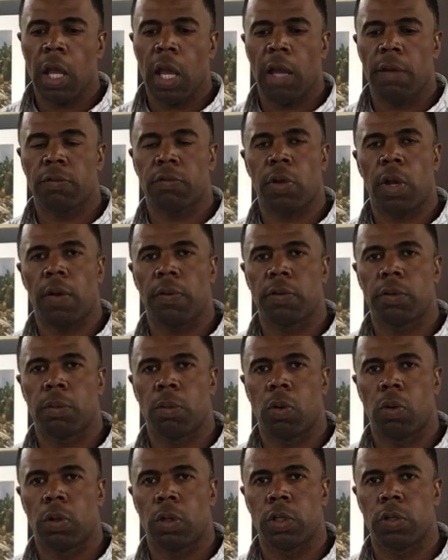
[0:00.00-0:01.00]
I've traveled to
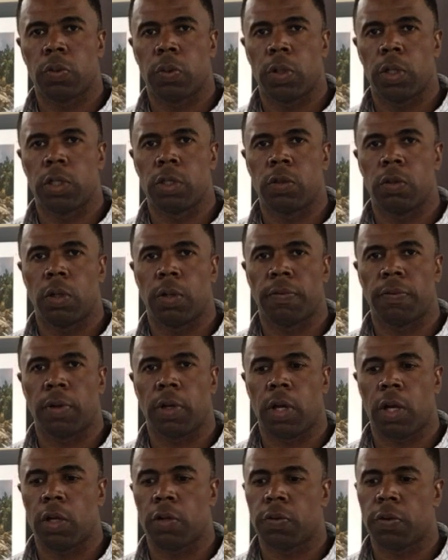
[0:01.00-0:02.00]
more than 22
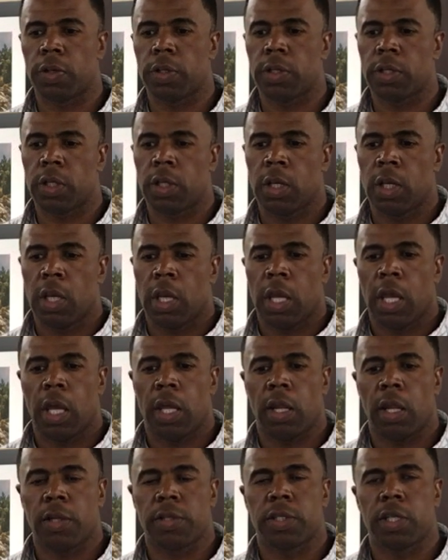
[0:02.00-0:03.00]
different countries,
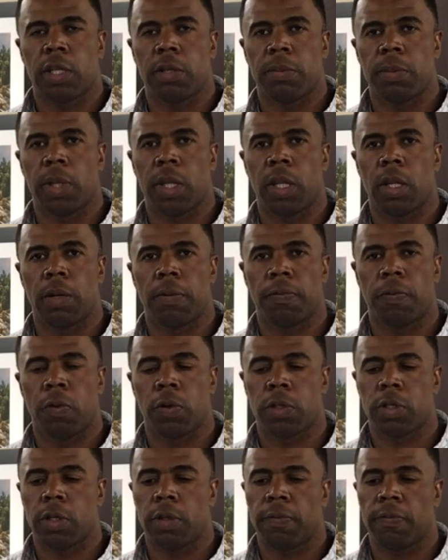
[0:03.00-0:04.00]
and I've seen many
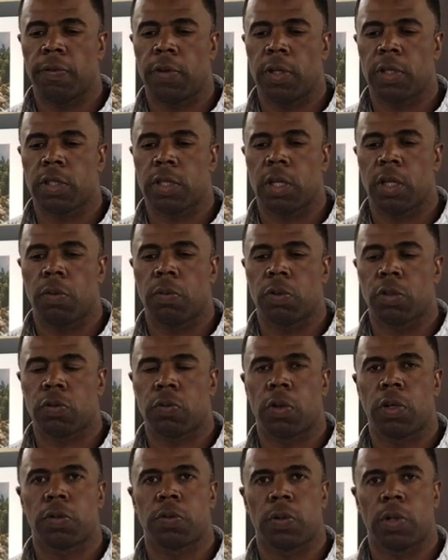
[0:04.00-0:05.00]
unfortunate events that were
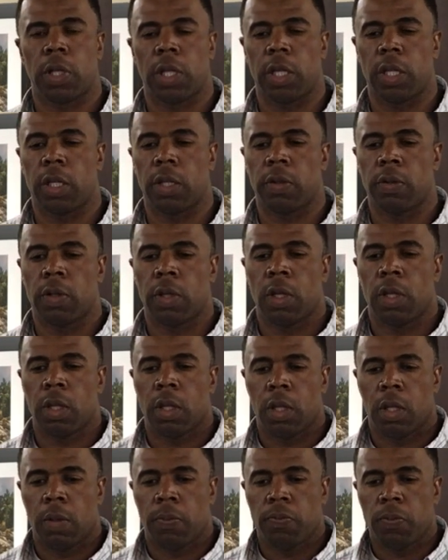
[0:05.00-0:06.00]
stress related.
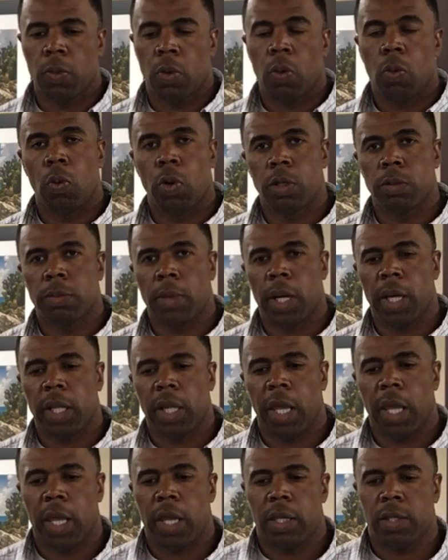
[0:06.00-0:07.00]
One might
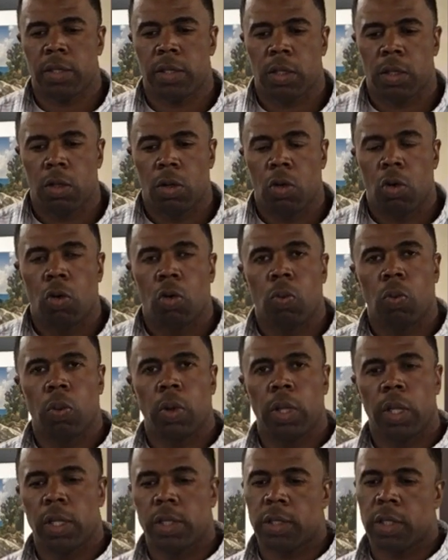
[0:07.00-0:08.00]
ask,
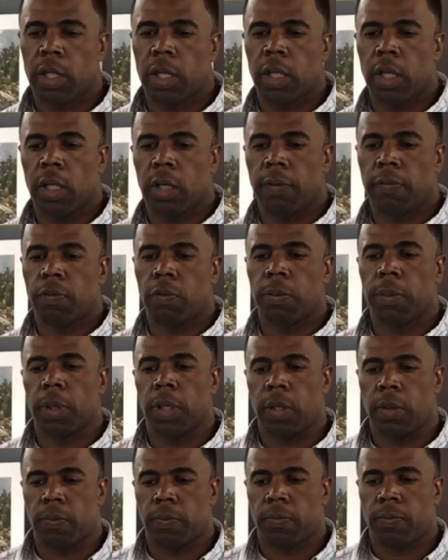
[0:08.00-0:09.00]
what is it in it for me?